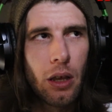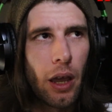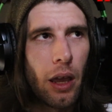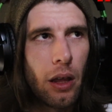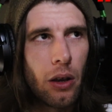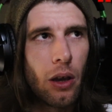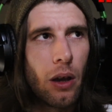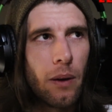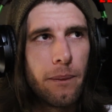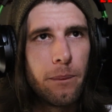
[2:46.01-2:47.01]
and
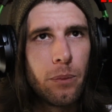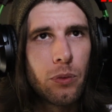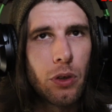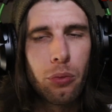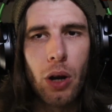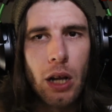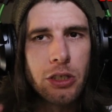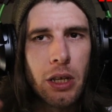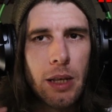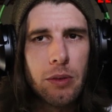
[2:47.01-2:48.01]
the
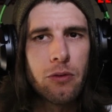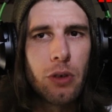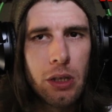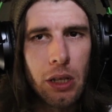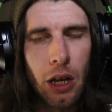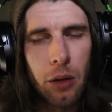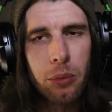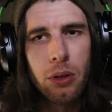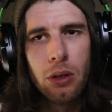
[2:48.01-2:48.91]
project keeps freezing up,